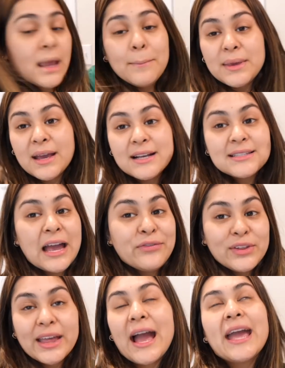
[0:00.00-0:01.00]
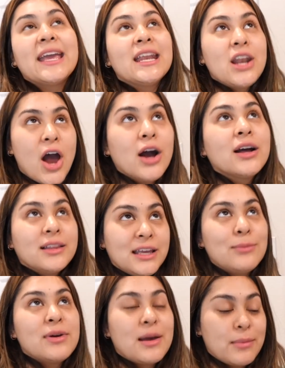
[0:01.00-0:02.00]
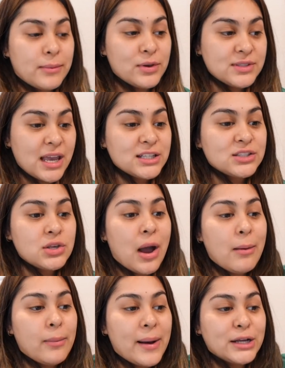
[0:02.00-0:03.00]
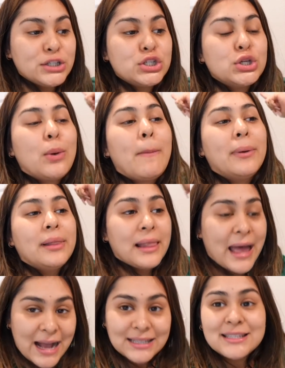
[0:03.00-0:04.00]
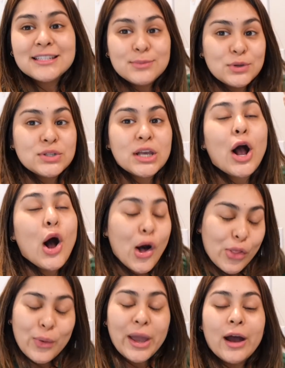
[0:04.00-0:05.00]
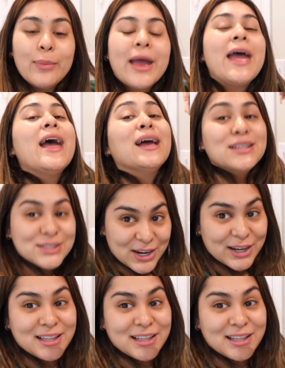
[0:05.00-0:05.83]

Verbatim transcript: because I feel like I cannot clean without my music. So I'm about to blast this music all the way up and start